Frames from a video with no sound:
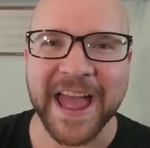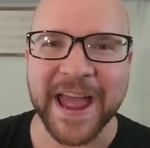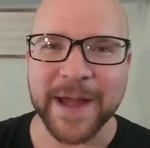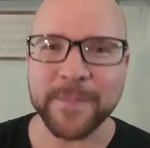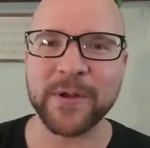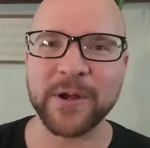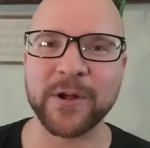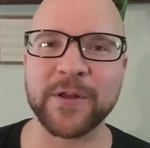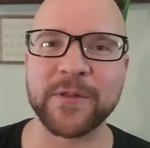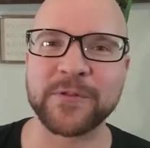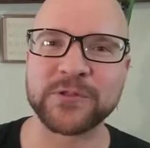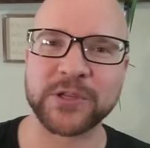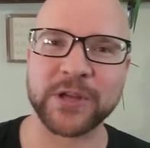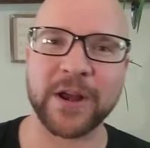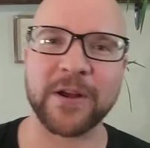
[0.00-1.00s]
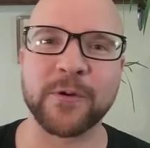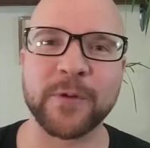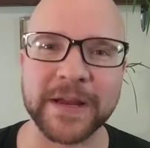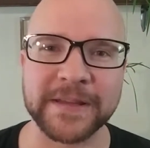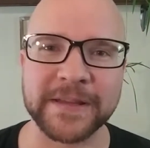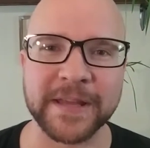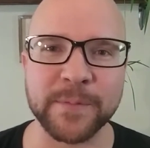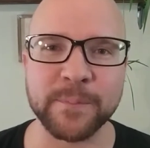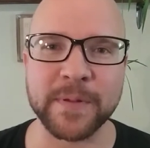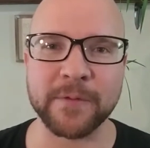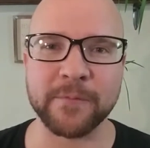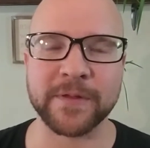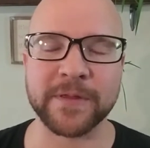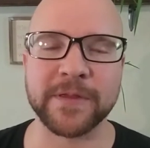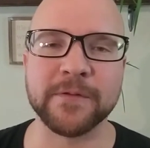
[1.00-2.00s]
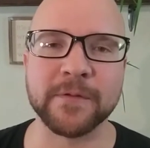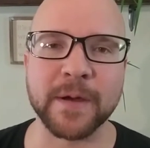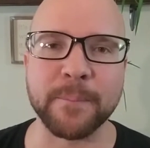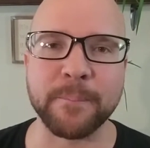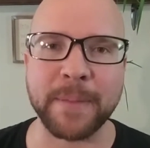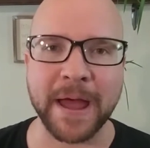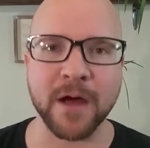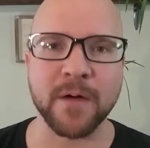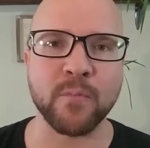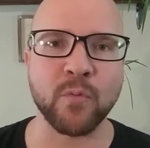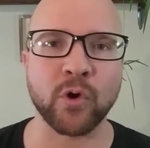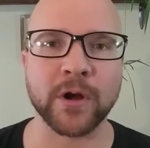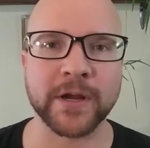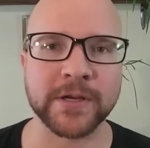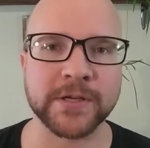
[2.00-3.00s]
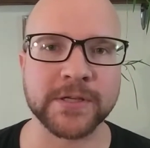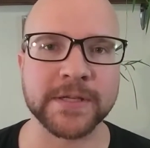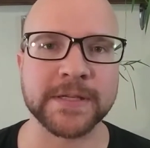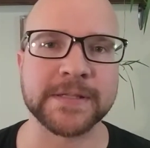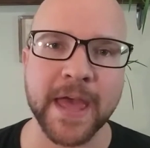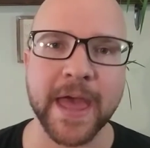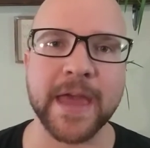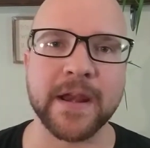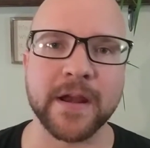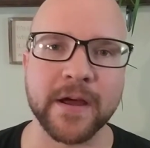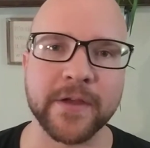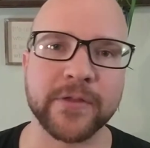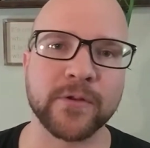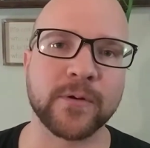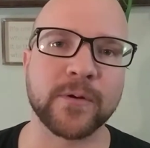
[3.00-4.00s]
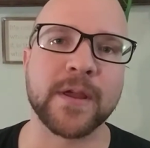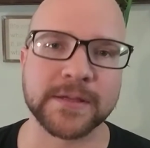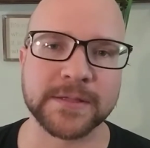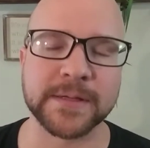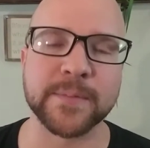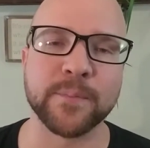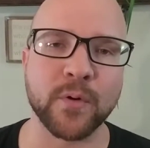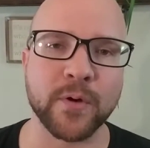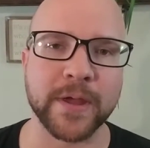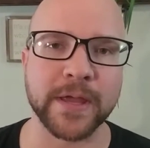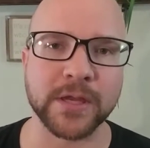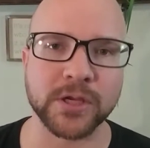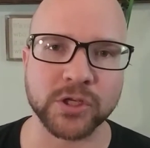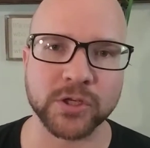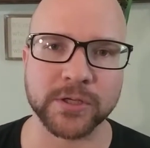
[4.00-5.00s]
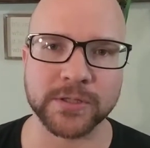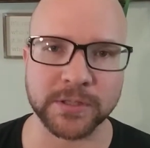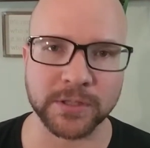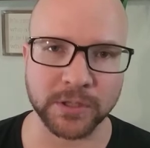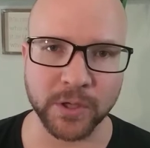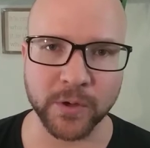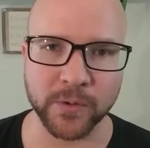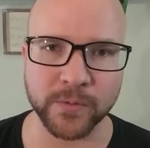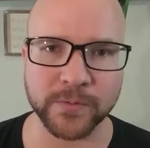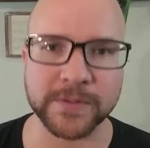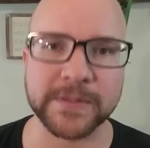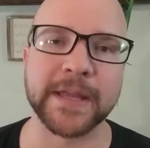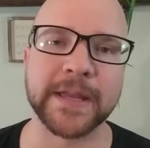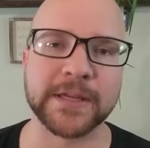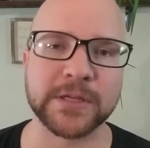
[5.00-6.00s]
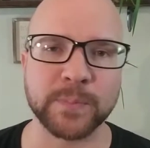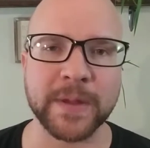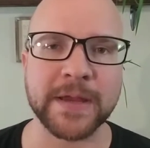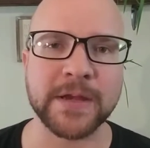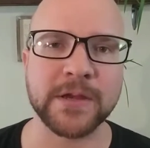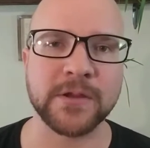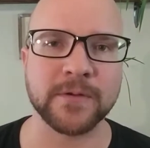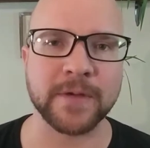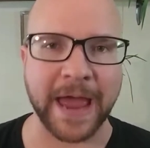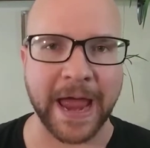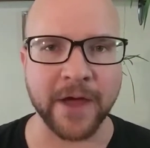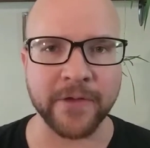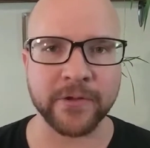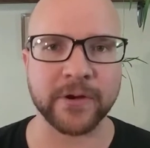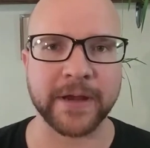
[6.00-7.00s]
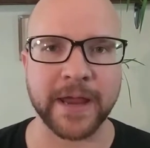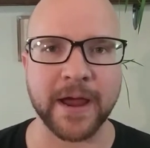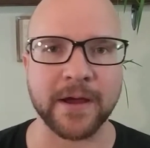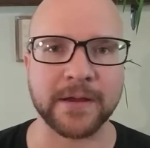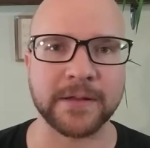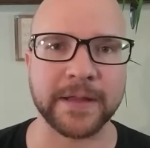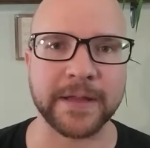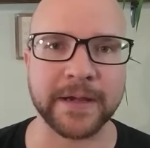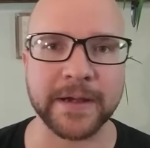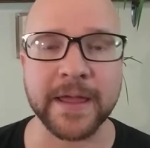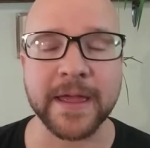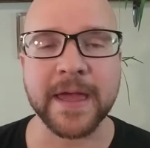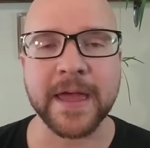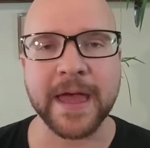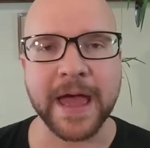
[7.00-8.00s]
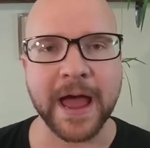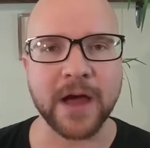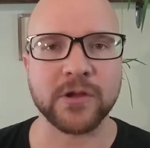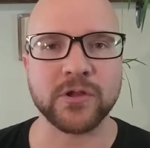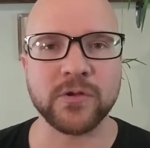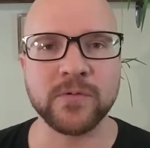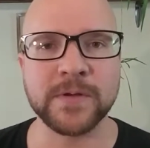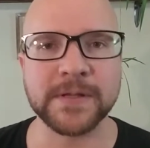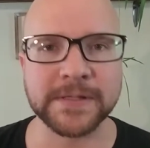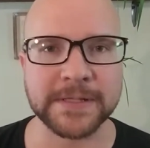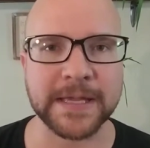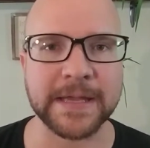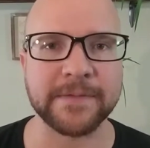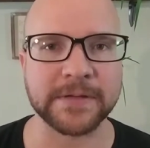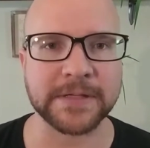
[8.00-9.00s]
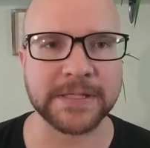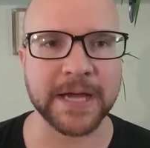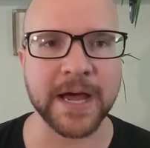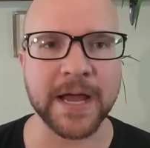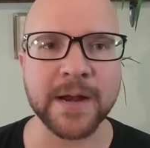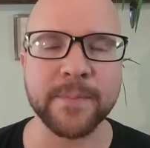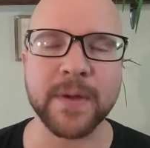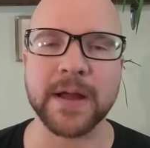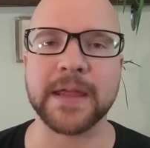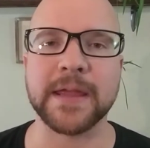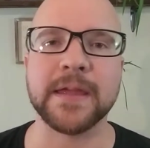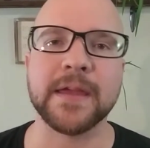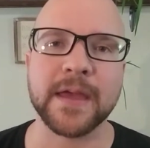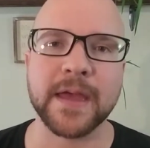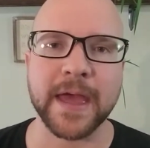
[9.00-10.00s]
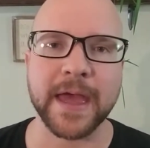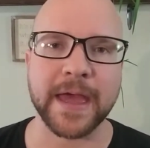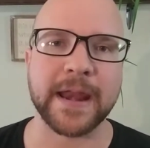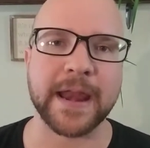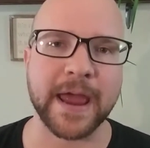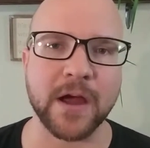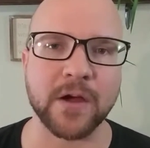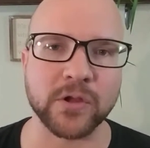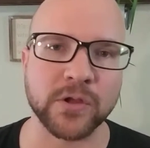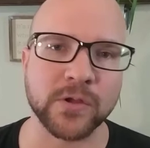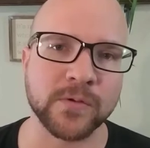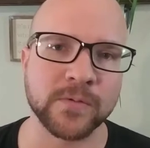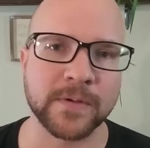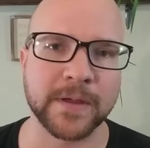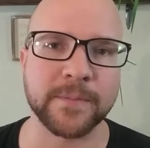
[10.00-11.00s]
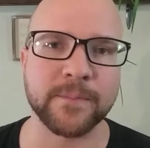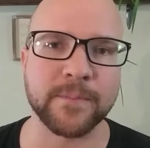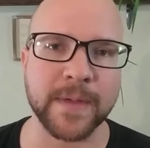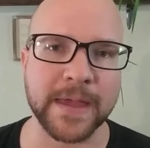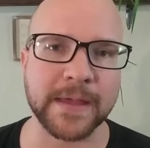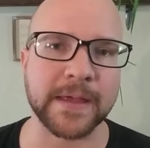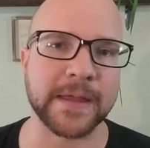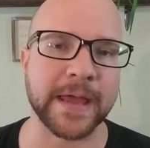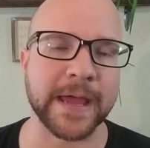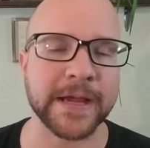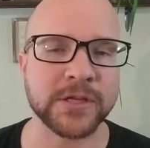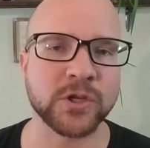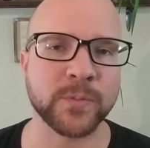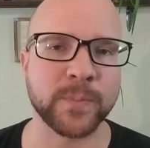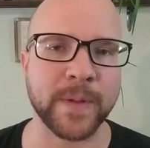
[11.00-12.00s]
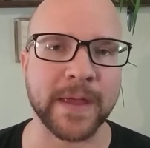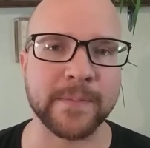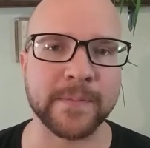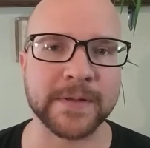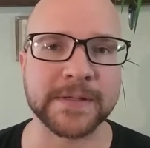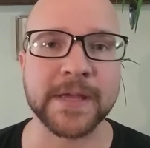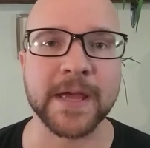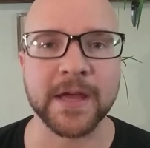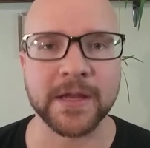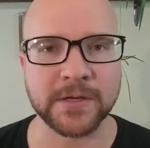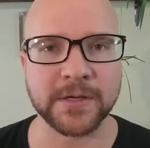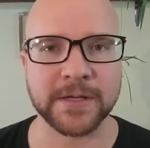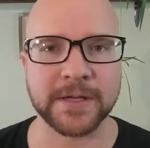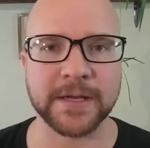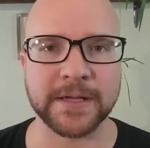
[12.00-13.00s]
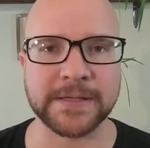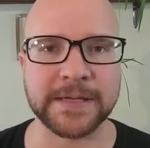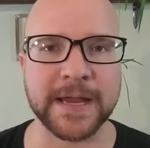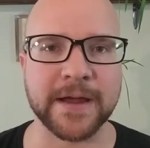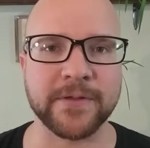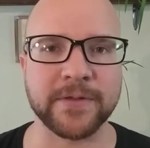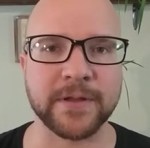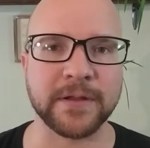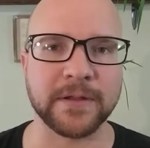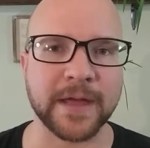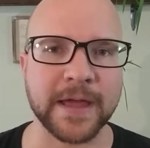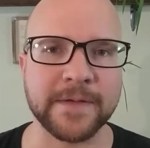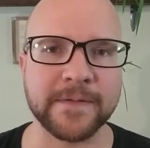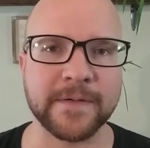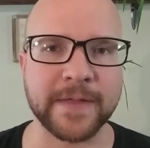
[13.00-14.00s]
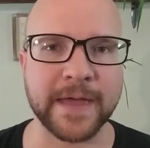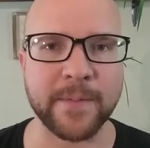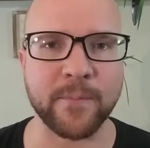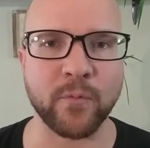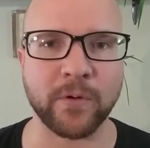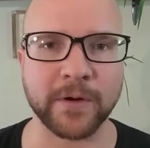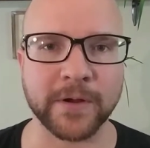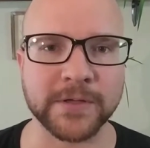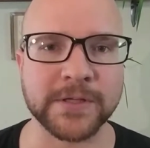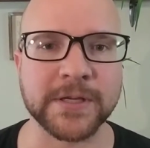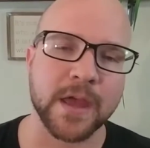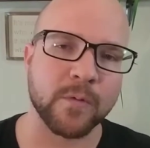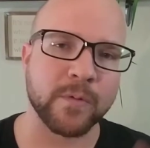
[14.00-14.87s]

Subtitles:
I'm here to share a quick tidbit with you about mortgages and other simple interest loans and explain to you how they're calculated, how you can save a ton of money, and how you can make extra payments to cut down the life of that mortgage.